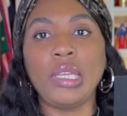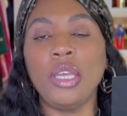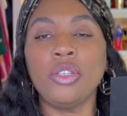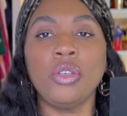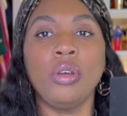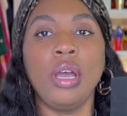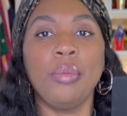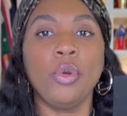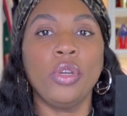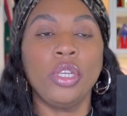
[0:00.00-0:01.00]
So
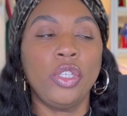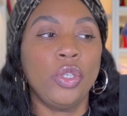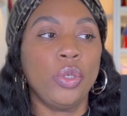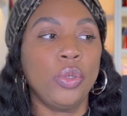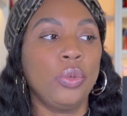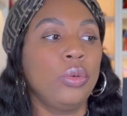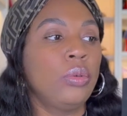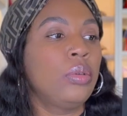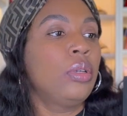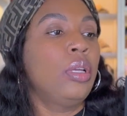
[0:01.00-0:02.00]
I'm gonna do
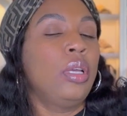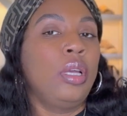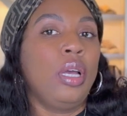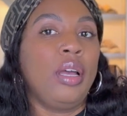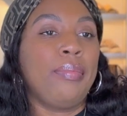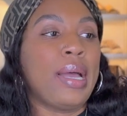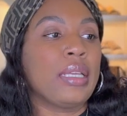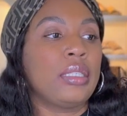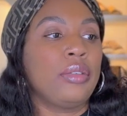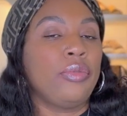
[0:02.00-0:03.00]
an
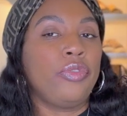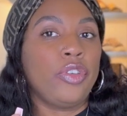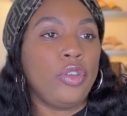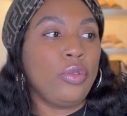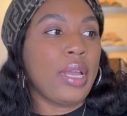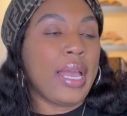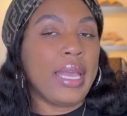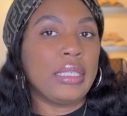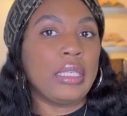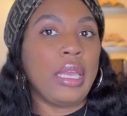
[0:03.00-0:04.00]
unboxing for you
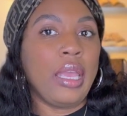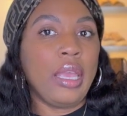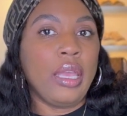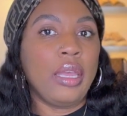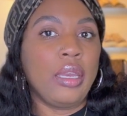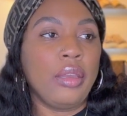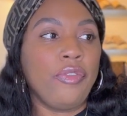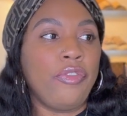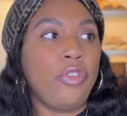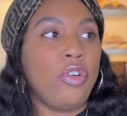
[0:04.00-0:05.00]
guys and
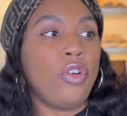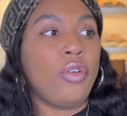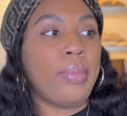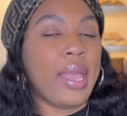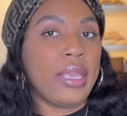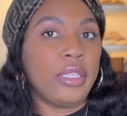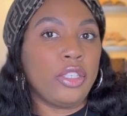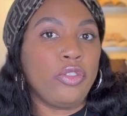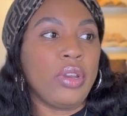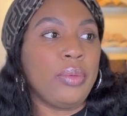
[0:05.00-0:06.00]
for my
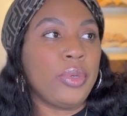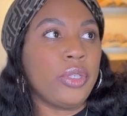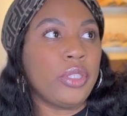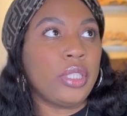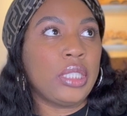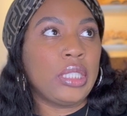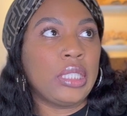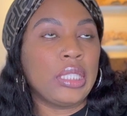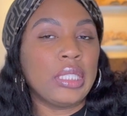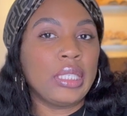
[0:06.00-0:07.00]
Instagrammers.
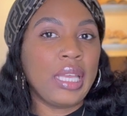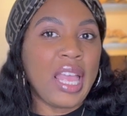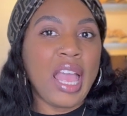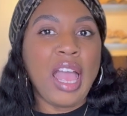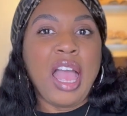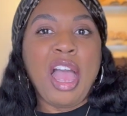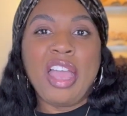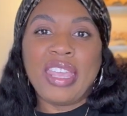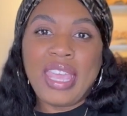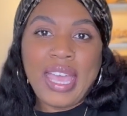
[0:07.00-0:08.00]

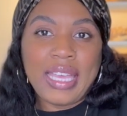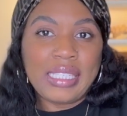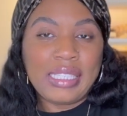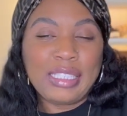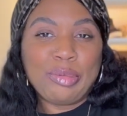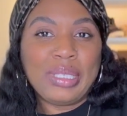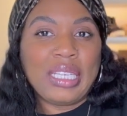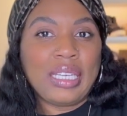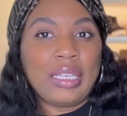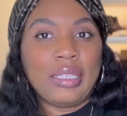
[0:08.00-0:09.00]
Yes,
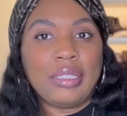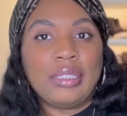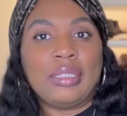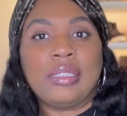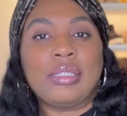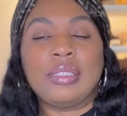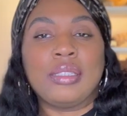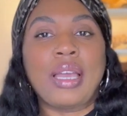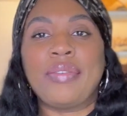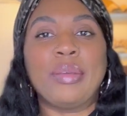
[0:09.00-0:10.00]
because
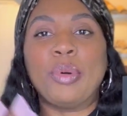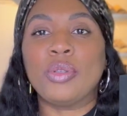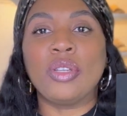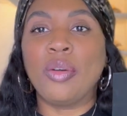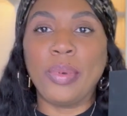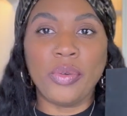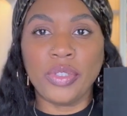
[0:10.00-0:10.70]
I have to post it on both.